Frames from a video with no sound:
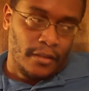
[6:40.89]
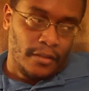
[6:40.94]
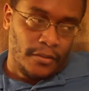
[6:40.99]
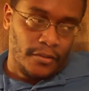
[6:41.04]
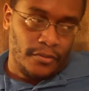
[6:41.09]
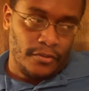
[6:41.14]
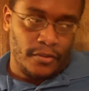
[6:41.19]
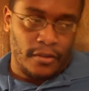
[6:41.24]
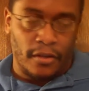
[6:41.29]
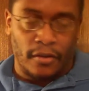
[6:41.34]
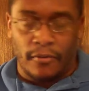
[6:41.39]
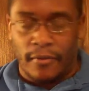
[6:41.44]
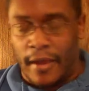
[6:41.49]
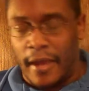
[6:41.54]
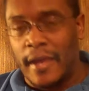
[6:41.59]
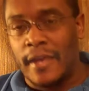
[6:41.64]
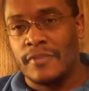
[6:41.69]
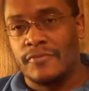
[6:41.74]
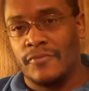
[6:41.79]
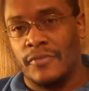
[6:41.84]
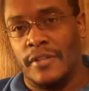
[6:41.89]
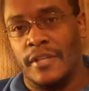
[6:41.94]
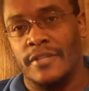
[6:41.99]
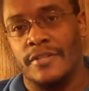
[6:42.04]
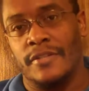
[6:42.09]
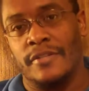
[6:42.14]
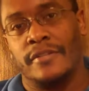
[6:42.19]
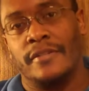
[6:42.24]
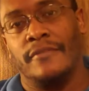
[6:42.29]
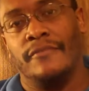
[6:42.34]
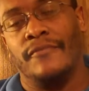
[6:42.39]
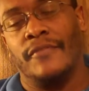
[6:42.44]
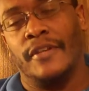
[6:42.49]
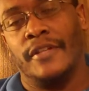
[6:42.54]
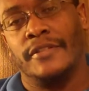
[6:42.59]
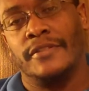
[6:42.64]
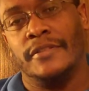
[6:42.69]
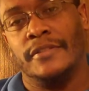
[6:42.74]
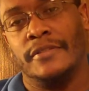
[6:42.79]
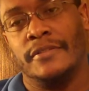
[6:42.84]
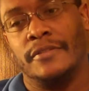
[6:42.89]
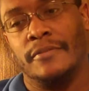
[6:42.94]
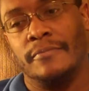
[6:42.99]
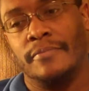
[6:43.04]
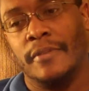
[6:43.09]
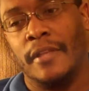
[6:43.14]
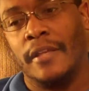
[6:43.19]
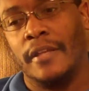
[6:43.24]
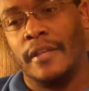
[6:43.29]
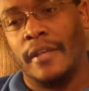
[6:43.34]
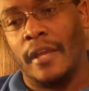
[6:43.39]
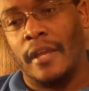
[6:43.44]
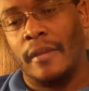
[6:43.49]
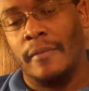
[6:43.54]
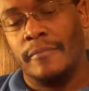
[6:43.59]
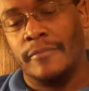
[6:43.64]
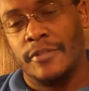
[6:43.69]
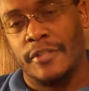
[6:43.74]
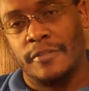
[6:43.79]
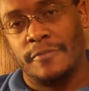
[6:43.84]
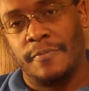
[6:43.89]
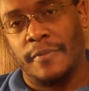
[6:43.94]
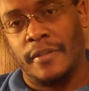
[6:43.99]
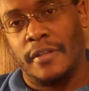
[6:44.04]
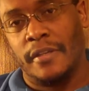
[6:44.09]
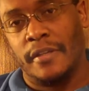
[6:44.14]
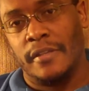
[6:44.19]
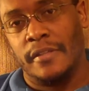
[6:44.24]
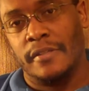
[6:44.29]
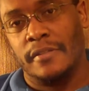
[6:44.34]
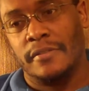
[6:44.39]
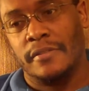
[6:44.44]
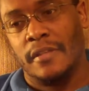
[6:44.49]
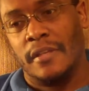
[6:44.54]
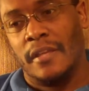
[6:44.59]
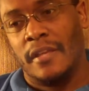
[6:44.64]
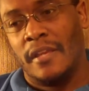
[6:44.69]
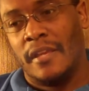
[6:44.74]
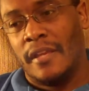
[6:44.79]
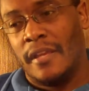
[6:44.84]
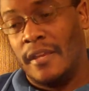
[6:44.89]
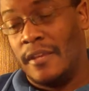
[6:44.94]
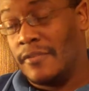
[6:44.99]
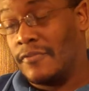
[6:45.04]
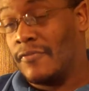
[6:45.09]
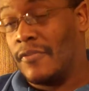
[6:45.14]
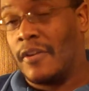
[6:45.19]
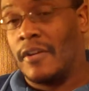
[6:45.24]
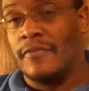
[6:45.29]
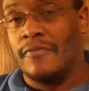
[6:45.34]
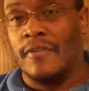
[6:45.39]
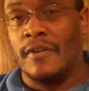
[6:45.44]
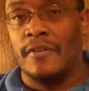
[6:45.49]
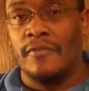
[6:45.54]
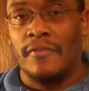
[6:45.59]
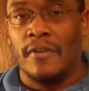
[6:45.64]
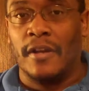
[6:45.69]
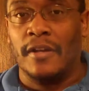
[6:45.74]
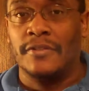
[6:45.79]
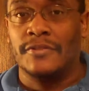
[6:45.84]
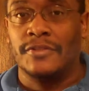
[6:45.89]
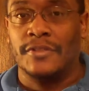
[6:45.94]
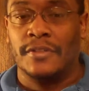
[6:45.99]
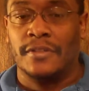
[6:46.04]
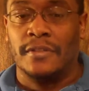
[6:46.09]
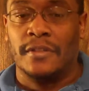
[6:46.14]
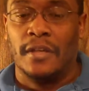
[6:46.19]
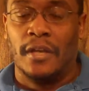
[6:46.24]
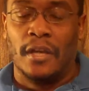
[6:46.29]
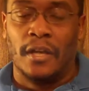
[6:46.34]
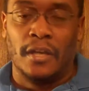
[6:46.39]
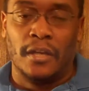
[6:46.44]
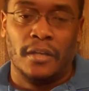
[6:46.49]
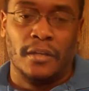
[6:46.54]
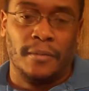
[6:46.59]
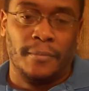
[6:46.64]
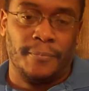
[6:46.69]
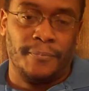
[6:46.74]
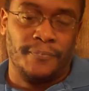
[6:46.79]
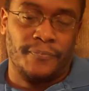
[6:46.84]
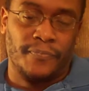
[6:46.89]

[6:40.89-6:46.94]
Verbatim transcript: you know, has religious convictions to play the game, just because it's very, very raunchy. Um,